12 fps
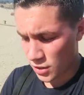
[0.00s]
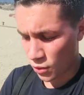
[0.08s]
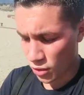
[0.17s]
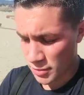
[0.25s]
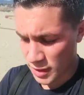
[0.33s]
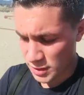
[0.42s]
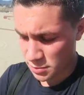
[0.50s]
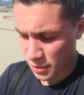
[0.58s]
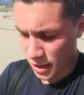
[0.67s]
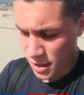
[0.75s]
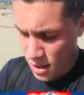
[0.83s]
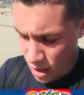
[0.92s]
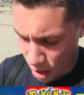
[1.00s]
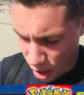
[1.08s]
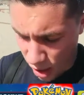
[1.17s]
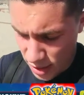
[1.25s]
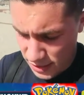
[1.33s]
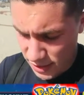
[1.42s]
enormous, but
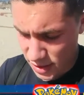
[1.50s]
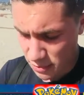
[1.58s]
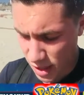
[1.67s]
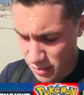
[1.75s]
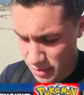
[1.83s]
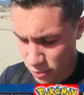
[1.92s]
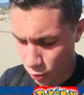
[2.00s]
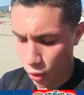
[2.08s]
Onix is a baby.